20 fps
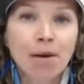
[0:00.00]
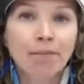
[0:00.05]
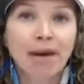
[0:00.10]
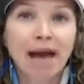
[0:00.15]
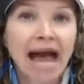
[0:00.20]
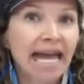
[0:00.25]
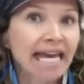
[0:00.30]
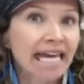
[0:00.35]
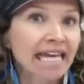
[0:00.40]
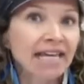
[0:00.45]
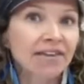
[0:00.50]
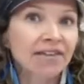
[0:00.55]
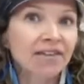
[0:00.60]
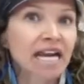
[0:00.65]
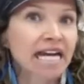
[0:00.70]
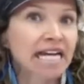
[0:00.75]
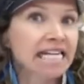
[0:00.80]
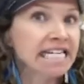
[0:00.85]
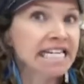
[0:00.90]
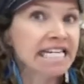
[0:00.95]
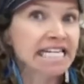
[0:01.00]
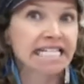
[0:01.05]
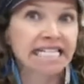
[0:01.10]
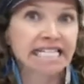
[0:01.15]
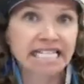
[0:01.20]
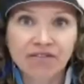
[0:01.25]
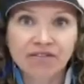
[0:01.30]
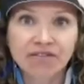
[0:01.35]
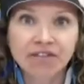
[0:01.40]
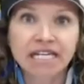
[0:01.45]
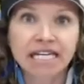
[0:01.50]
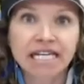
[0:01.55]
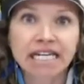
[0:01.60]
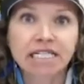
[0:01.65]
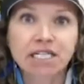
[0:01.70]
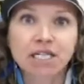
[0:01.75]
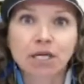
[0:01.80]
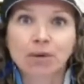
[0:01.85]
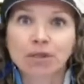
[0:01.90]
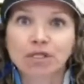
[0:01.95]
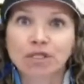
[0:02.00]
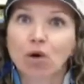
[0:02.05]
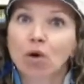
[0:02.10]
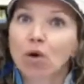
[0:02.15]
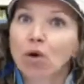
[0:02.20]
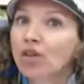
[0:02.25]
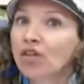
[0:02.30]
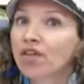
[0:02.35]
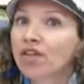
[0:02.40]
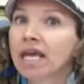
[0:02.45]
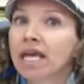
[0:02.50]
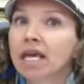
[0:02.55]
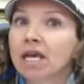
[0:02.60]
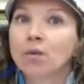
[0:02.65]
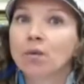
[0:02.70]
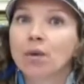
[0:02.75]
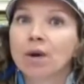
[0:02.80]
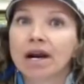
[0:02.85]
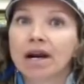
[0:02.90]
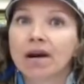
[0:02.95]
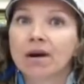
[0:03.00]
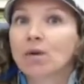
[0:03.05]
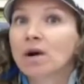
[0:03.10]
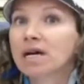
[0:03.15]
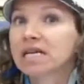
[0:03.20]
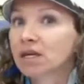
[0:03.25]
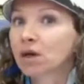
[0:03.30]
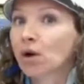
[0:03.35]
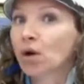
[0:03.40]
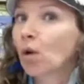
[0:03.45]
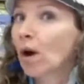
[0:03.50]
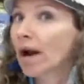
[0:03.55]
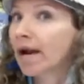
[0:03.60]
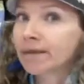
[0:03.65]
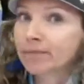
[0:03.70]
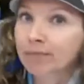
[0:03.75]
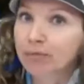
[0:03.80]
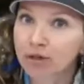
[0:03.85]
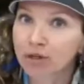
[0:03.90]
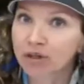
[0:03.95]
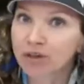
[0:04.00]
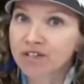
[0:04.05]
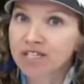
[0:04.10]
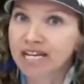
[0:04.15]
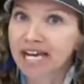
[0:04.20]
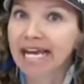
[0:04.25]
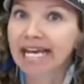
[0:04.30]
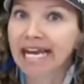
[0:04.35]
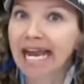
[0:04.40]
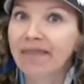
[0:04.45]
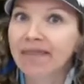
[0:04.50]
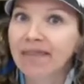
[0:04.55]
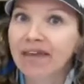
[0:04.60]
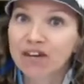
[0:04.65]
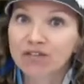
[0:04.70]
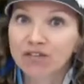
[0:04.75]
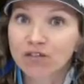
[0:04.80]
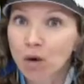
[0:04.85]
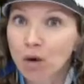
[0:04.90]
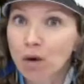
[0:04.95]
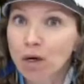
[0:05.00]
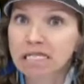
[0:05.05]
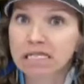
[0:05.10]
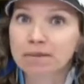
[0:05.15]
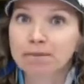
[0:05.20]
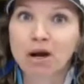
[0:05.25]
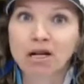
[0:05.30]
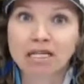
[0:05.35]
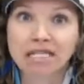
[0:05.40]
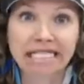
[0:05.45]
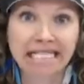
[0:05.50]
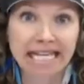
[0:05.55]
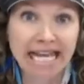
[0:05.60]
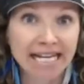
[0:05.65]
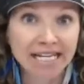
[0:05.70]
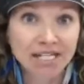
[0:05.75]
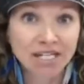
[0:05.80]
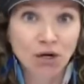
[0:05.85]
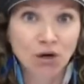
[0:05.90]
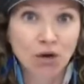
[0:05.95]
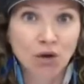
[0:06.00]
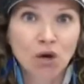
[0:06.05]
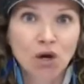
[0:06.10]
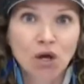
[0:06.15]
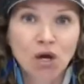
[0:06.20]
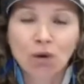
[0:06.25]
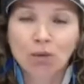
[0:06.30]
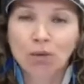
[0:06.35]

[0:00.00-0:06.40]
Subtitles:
Back in the 1970s, there was a whole thing where it wasn't quite approved yet, and then of course Monsanto,